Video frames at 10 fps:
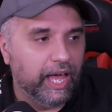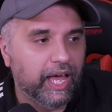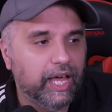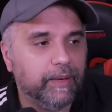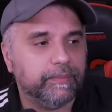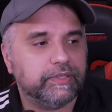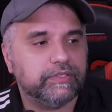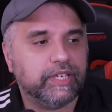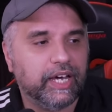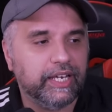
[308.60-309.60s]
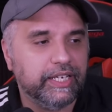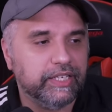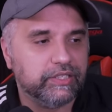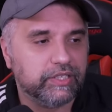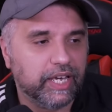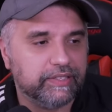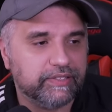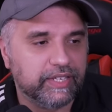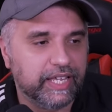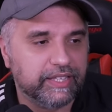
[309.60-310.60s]
Cartledge
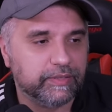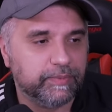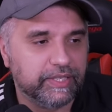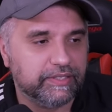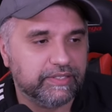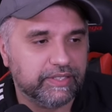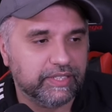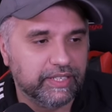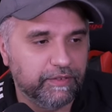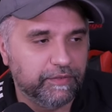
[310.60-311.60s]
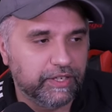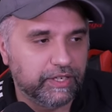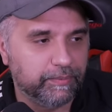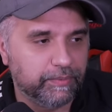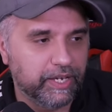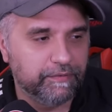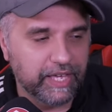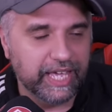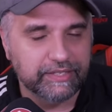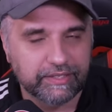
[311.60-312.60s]
has said there's been significant, if
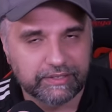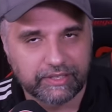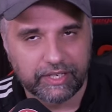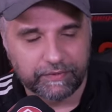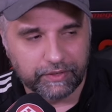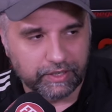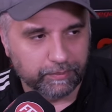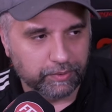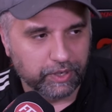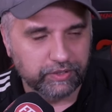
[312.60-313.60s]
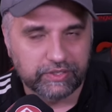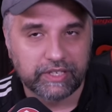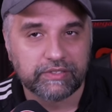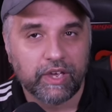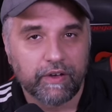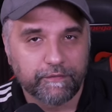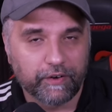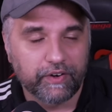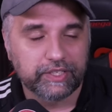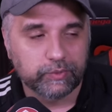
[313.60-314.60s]
there isn't significant progress,
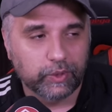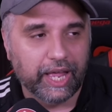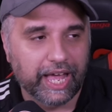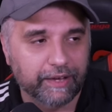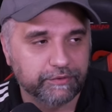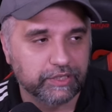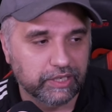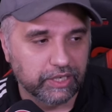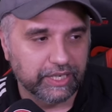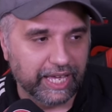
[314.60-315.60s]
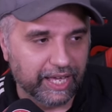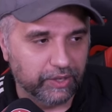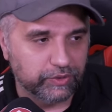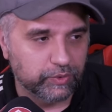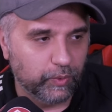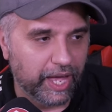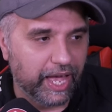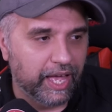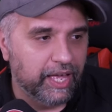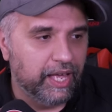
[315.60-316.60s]
Forest will have to look
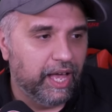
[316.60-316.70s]
elsewhere.